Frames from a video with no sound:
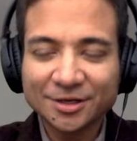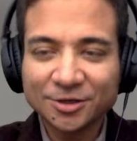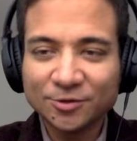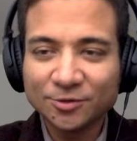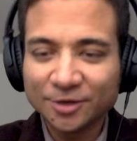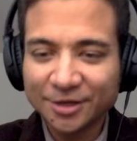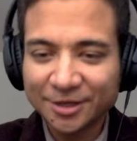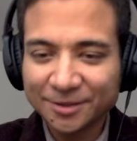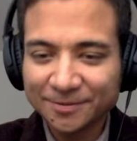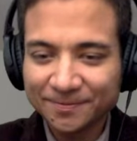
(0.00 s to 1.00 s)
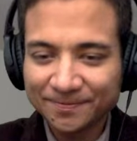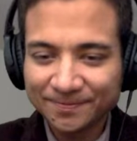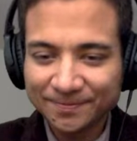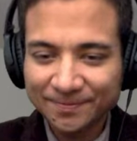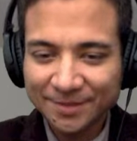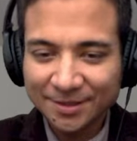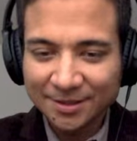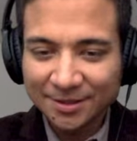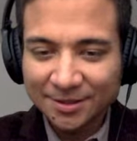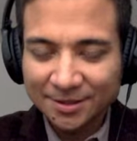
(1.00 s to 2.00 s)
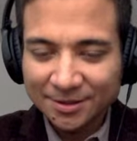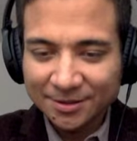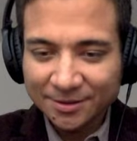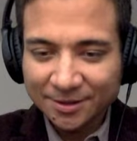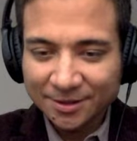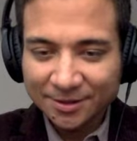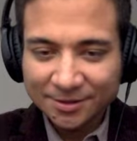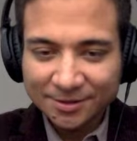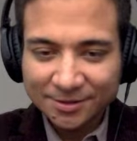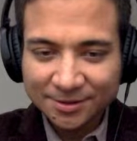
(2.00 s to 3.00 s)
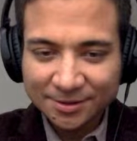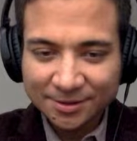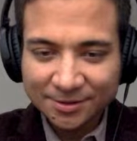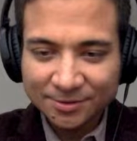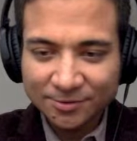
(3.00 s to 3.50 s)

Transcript: new word here. Okay, let's see. Let's go to